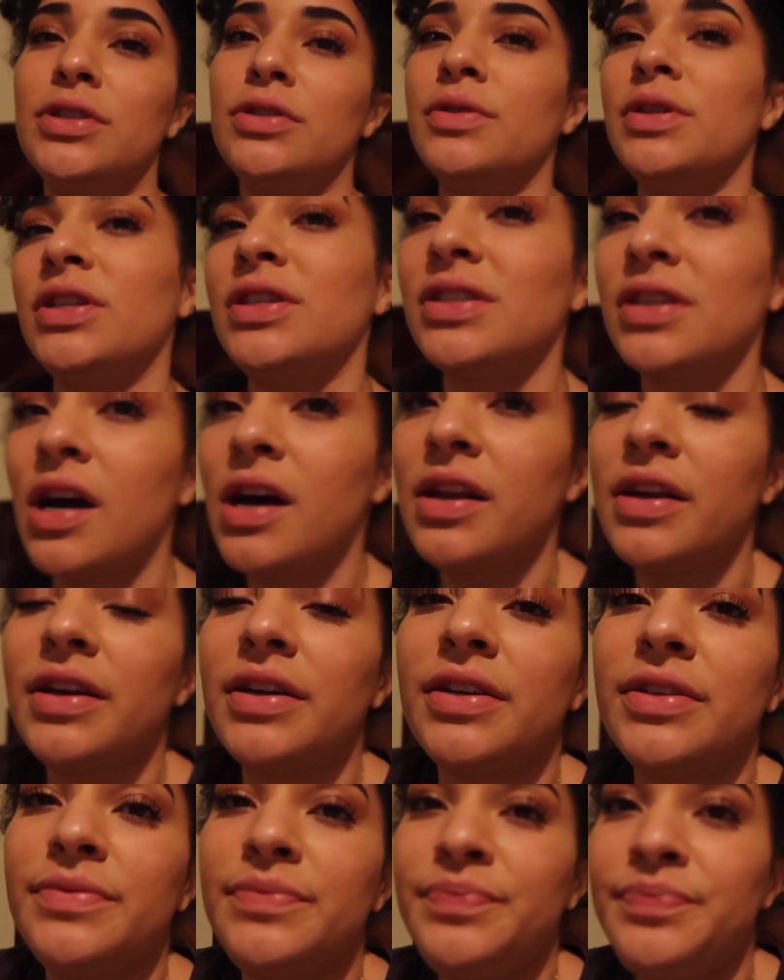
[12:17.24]
We just got
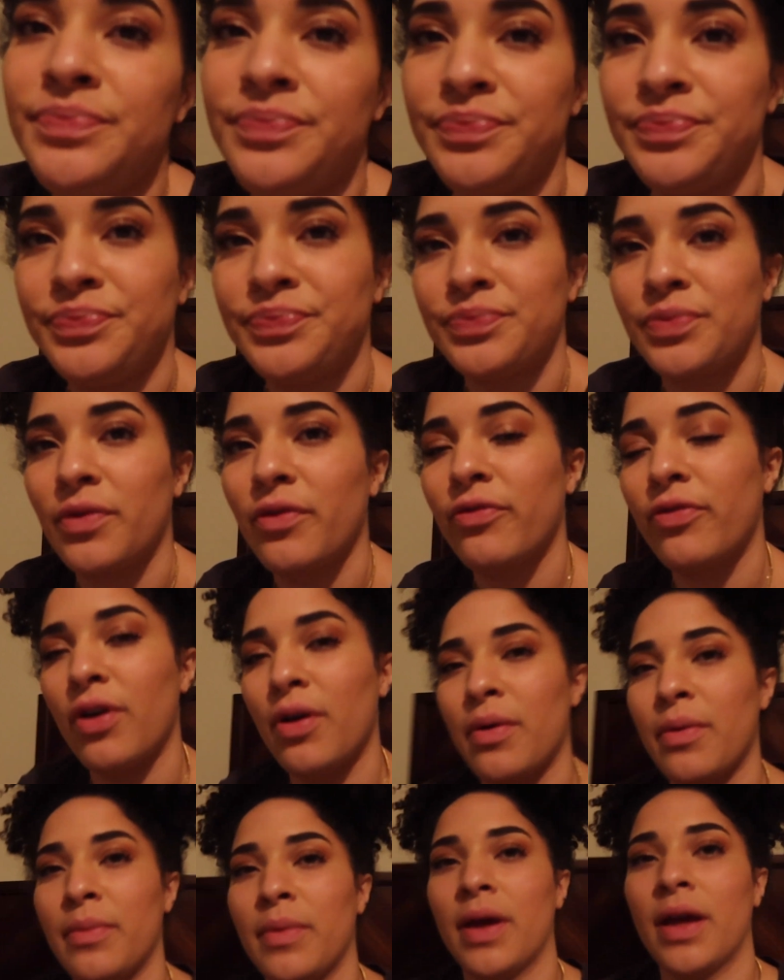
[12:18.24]
in
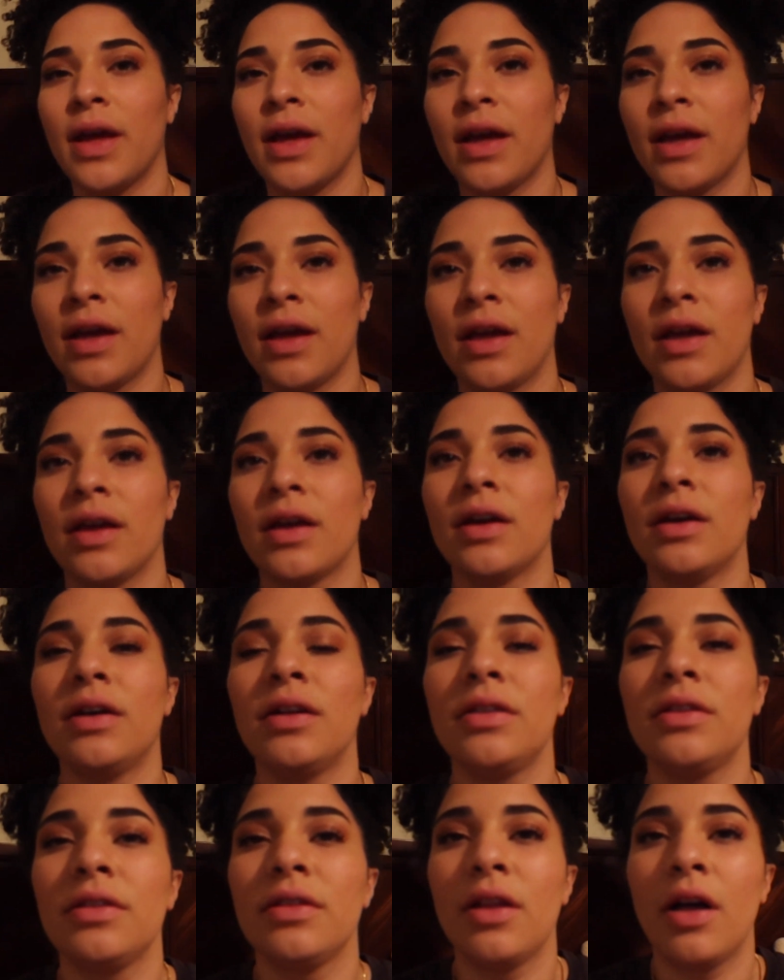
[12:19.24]
from a
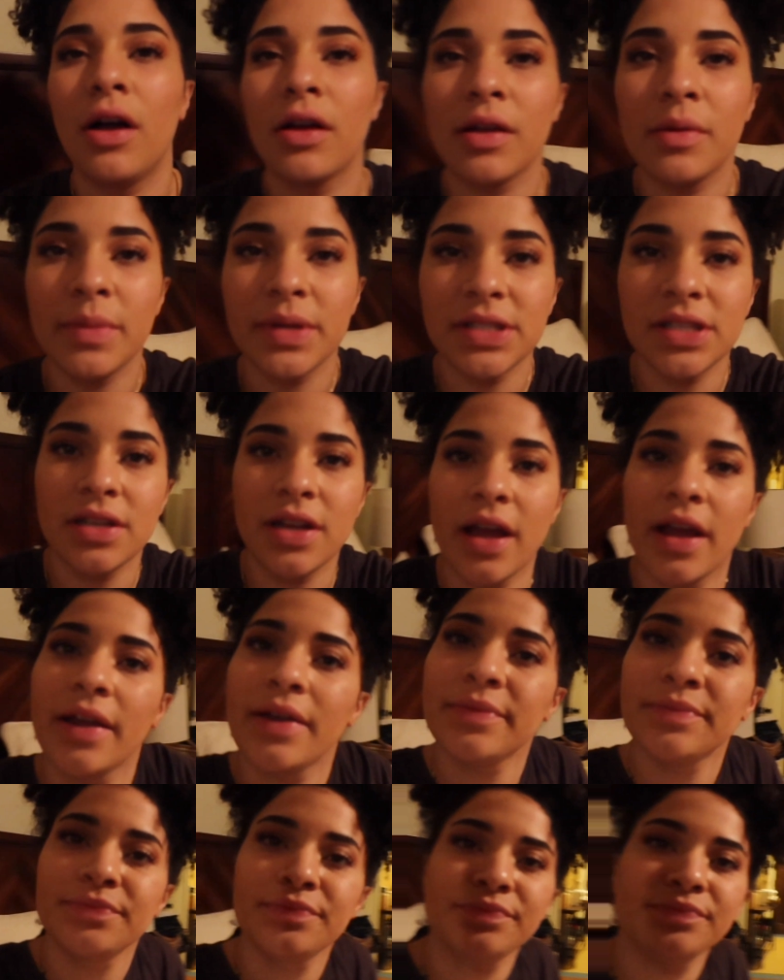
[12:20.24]
long and busy day.